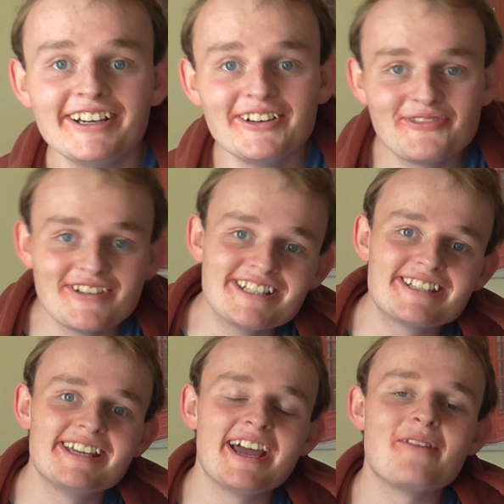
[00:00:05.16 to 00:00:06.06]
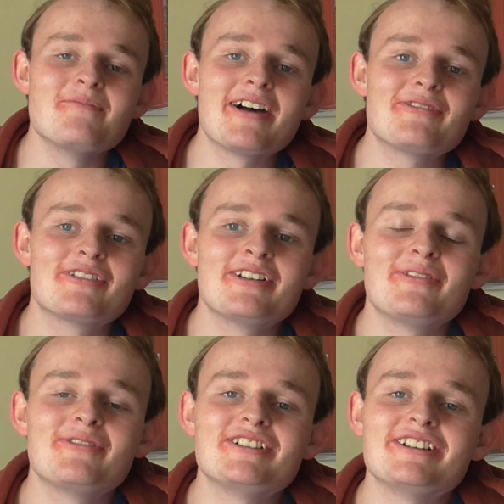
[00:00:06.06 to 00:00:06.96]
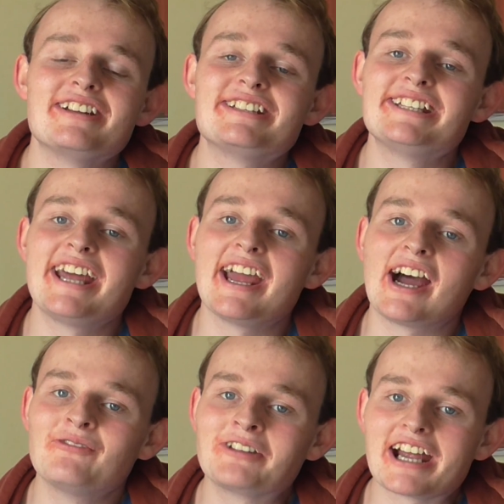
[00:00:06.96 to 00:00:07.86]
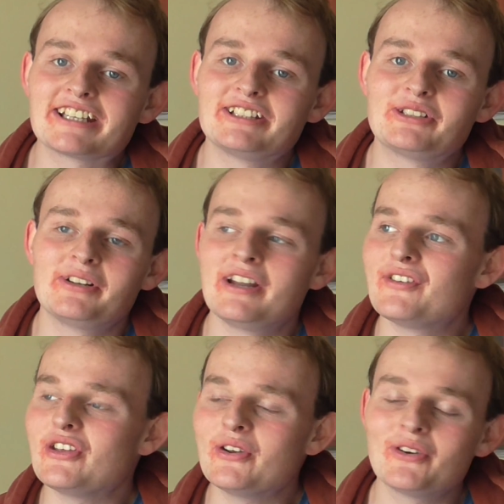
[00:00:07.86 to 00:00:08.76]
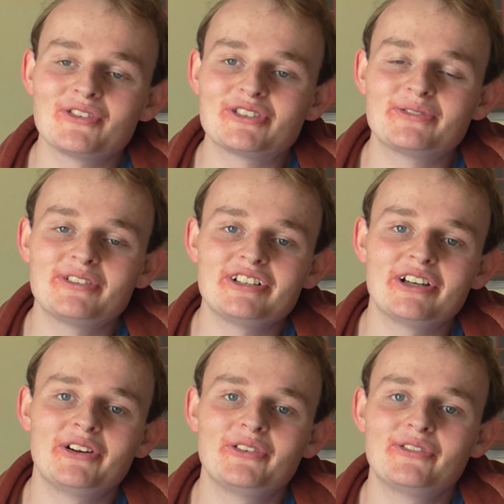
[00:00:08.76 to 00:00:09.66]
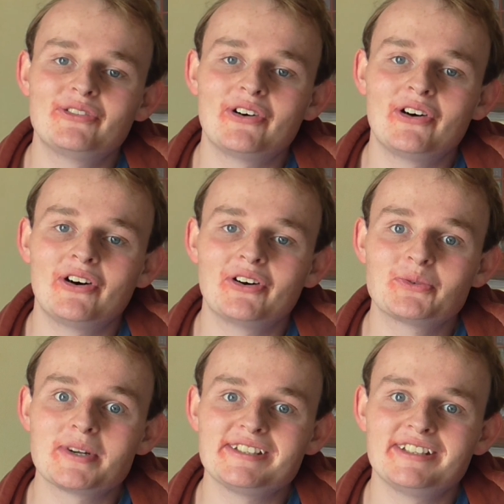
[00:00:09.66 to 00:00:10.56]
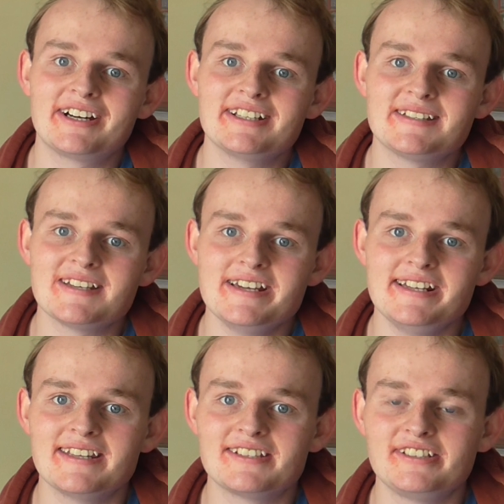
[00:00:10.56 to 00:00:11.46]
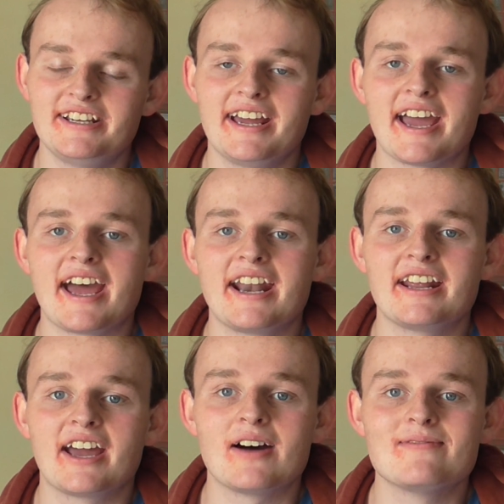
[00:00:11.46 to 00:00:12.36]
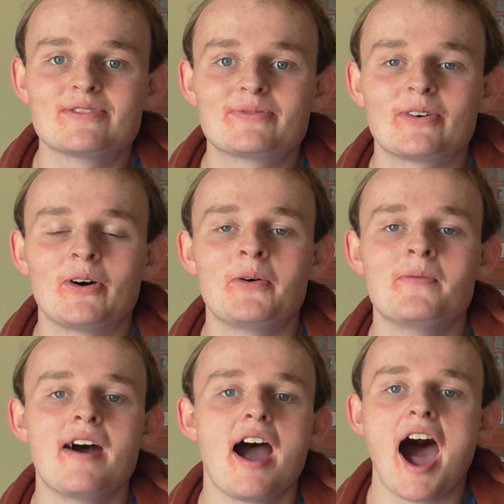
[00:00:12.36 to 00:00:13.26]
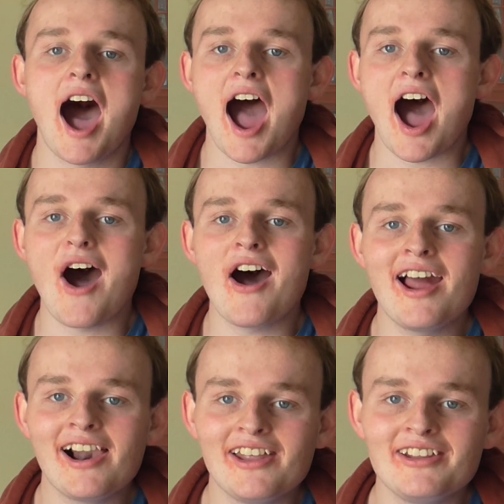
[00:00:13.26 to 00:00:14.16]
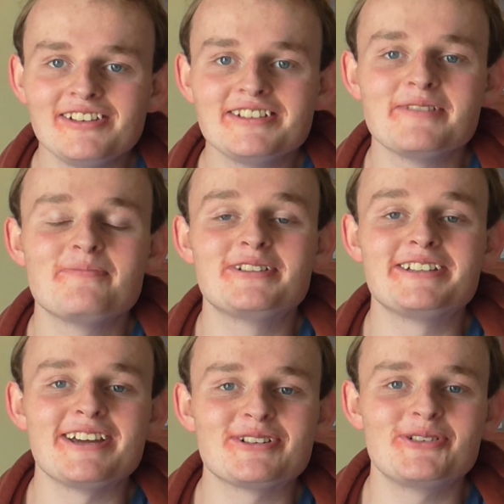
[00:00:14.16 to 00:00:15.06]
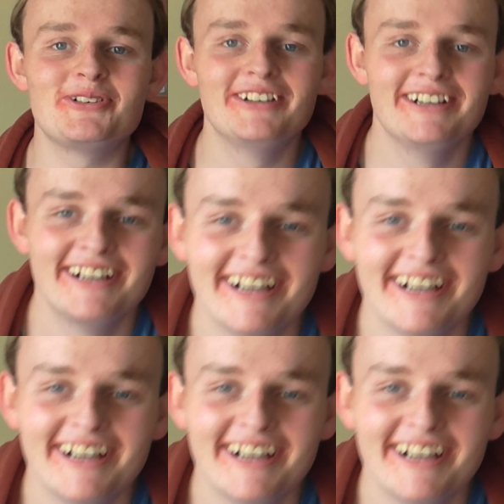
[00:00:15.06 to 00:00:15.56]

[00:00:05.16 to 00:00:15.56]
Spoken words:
here, Finns here. I'm back for another video, and today I'm reacting to another Eurovision video for 2019 this year, and it comes from Ireland. Potato.